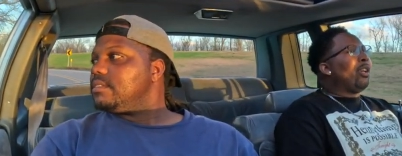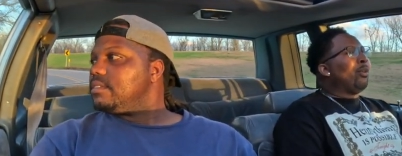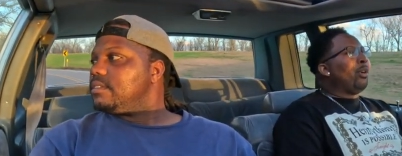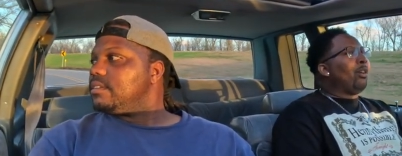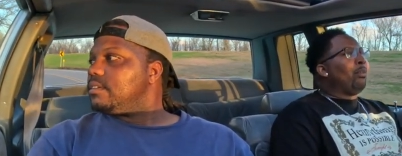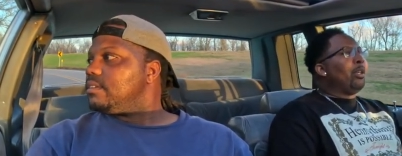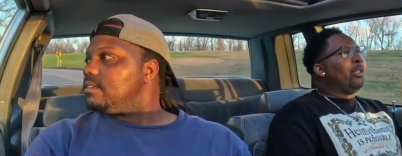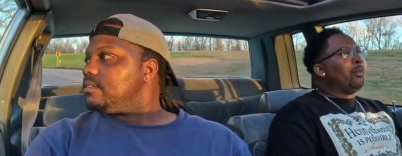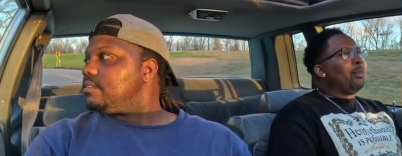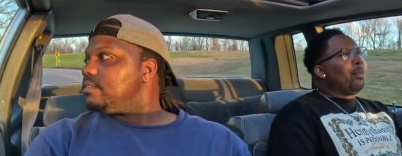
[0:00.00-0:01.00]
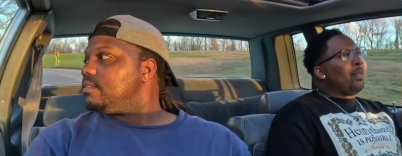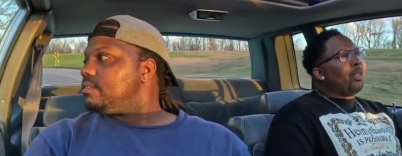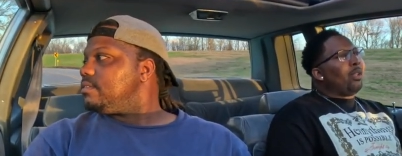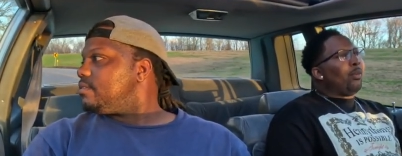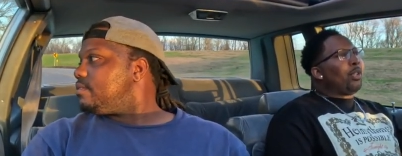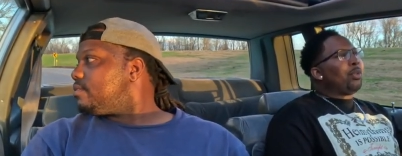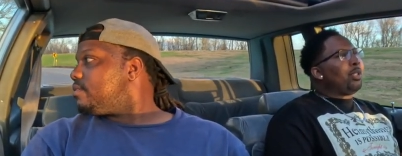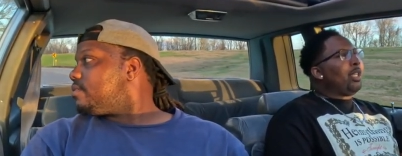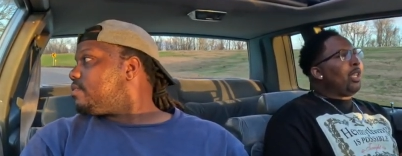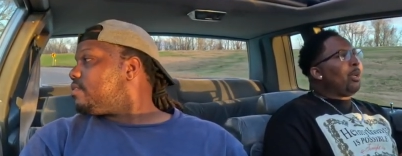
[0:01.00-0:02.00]
Speaker 1: that or whatever. But once you
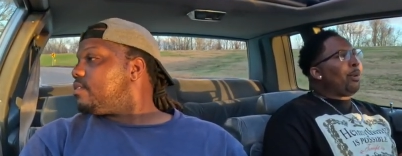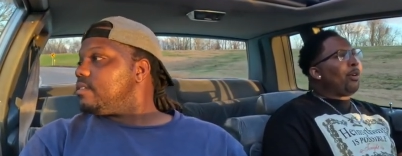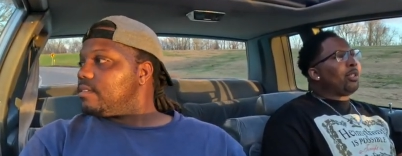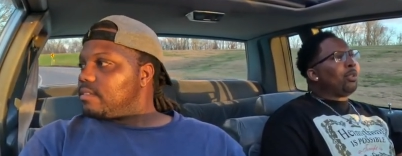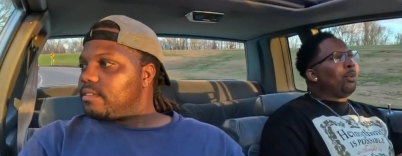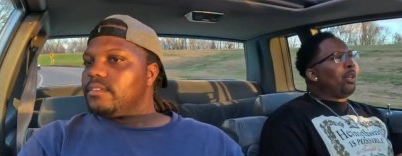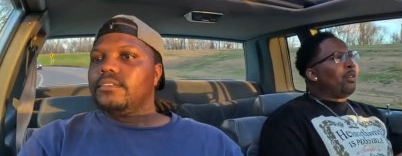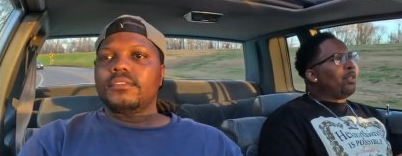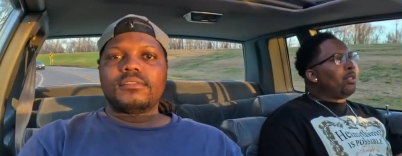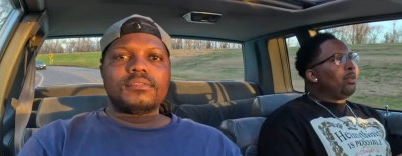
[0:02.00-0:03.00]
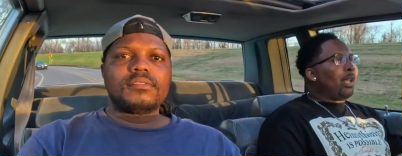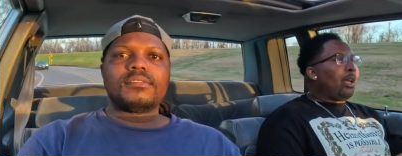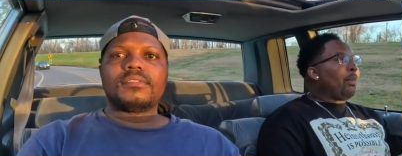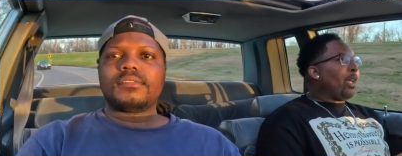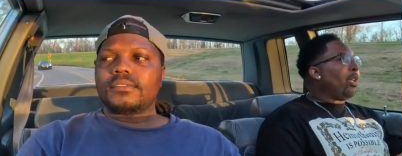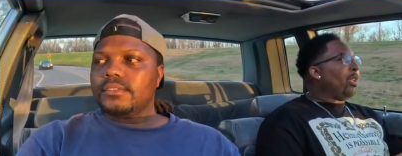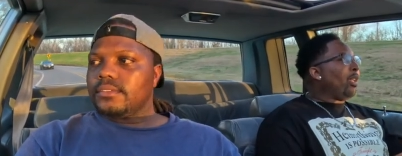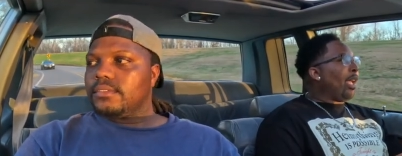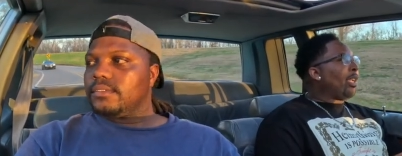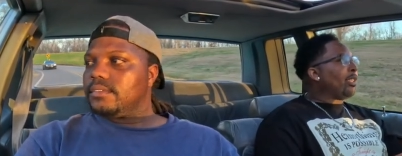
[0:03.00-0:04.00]
see it in person or whatever, you like, man,
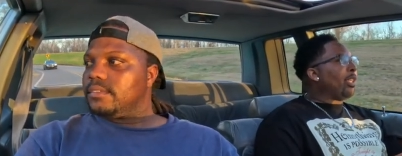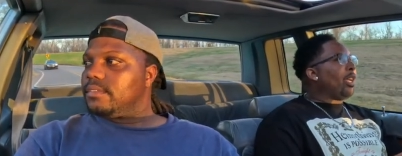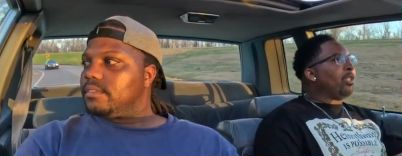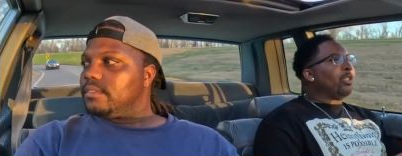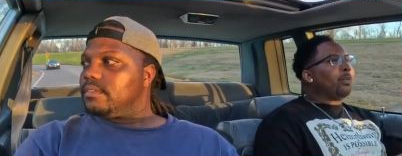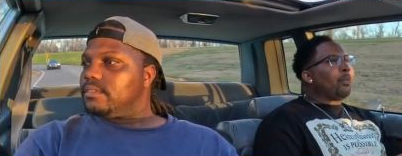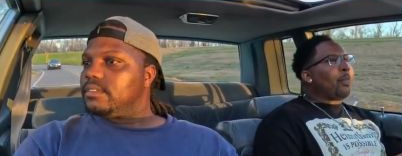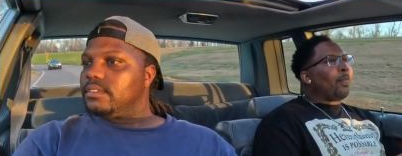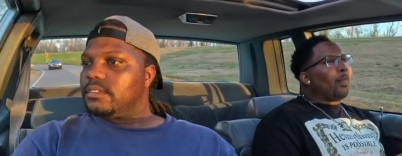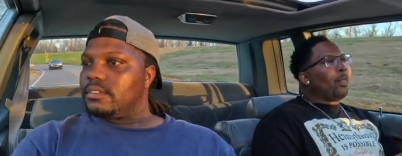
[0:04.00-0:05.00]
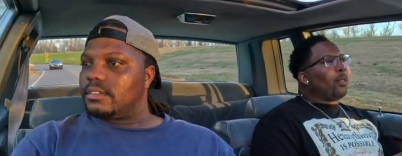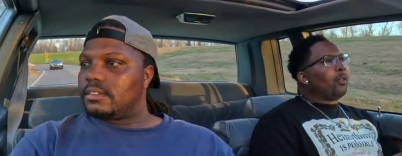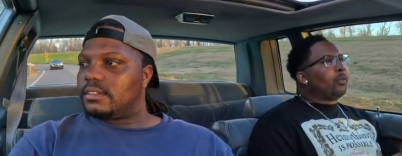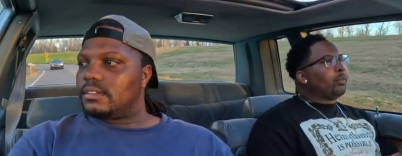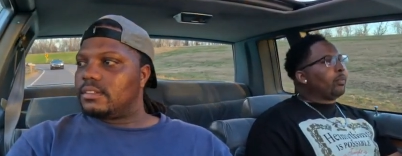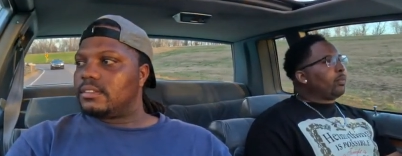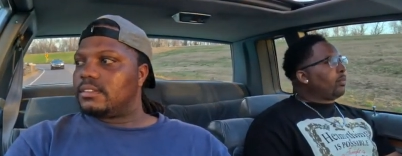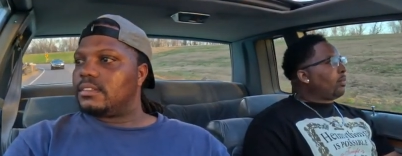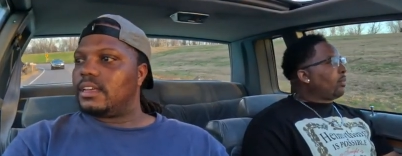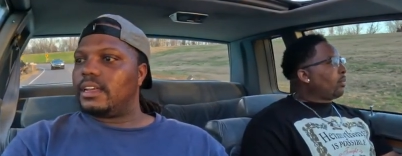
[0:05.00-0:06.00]
it, it actually nice.
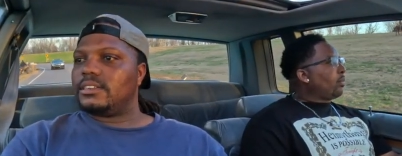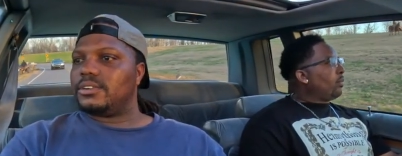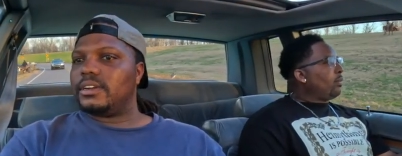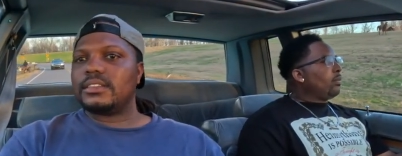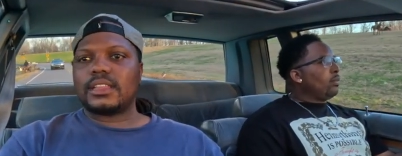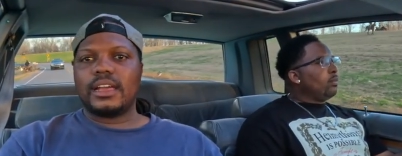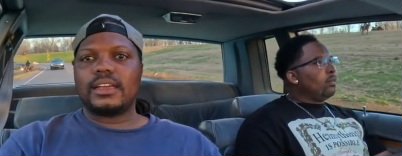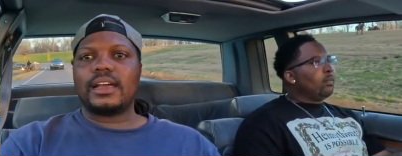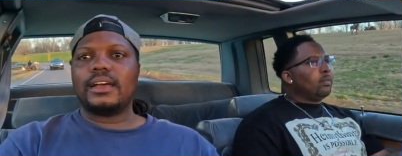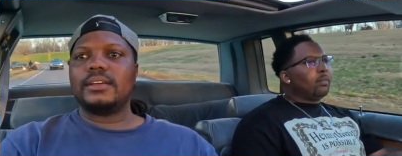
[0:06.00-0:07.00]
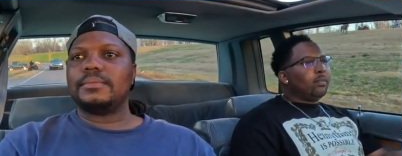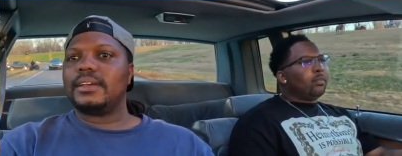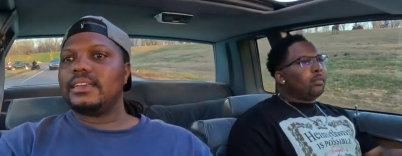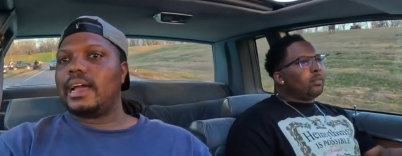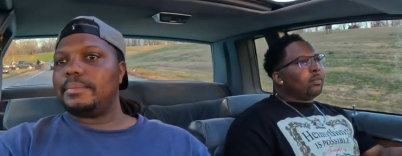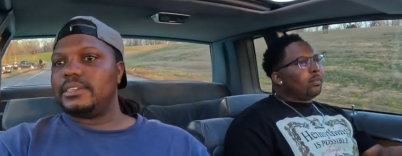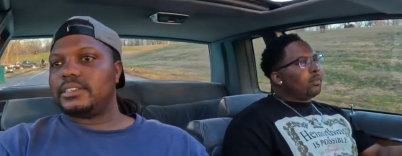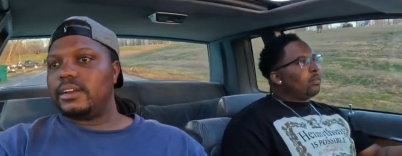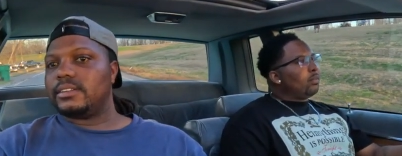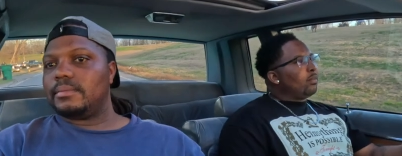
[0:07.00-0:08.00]
Speaker 2: Yeah, they doing their thing out here, man. Y'all be
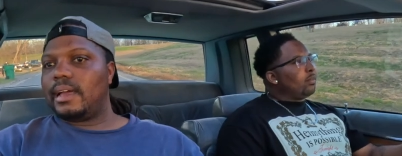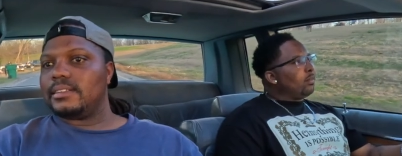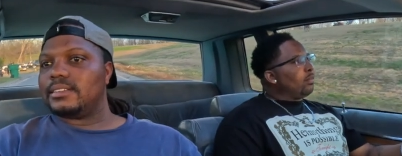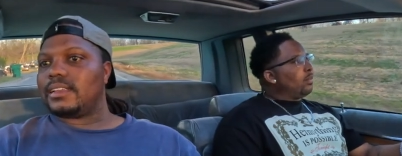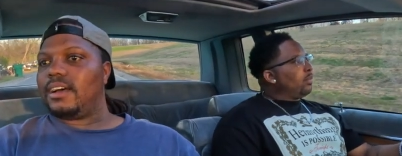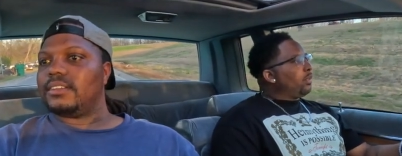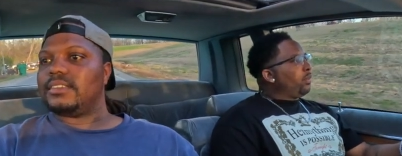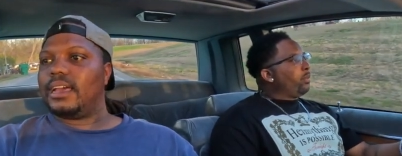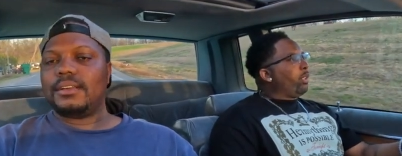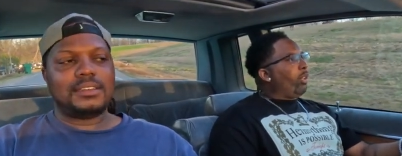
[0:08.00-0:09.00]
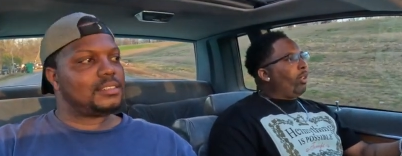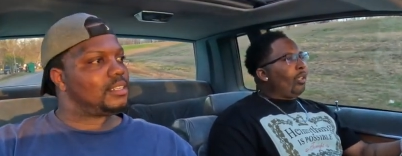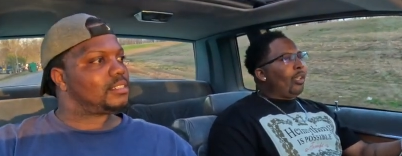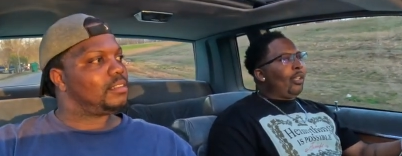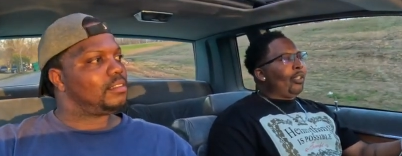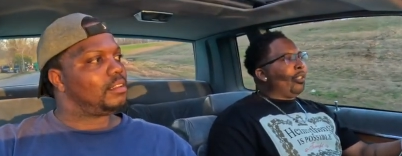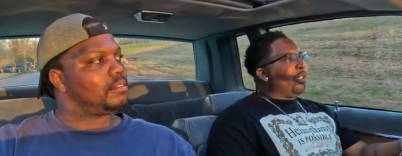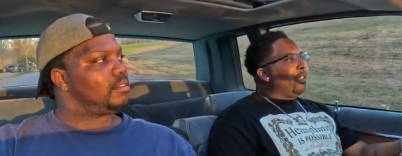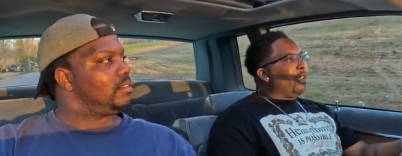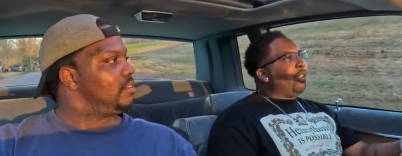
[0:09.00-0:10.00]
turned up like this all the time. They just yeah,
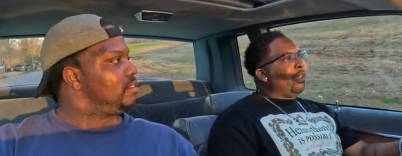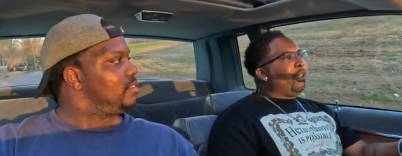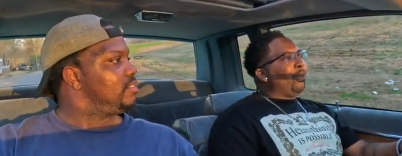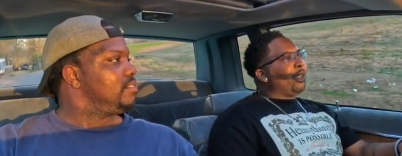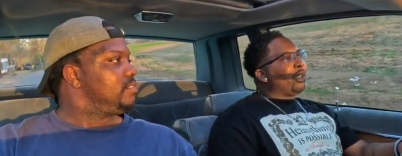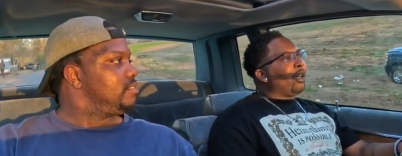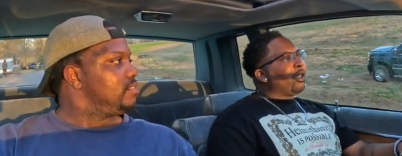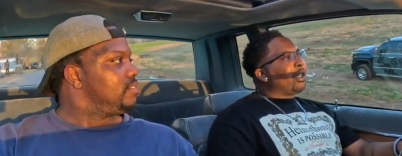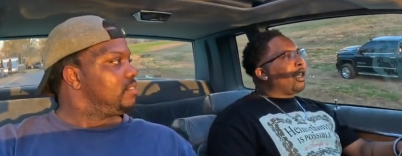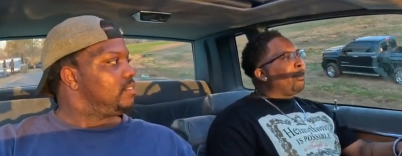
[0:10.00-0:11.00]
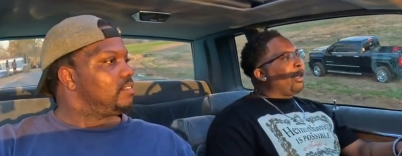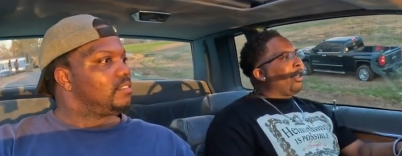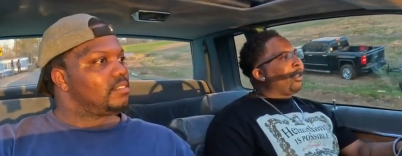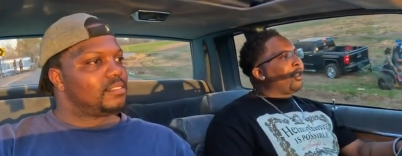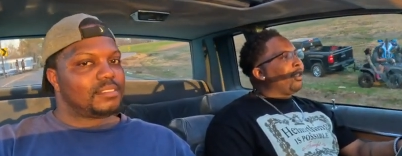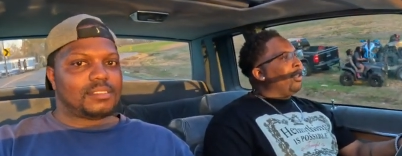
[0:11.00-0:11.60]
uh,
Speaker 1: they, they, do this all the time, man.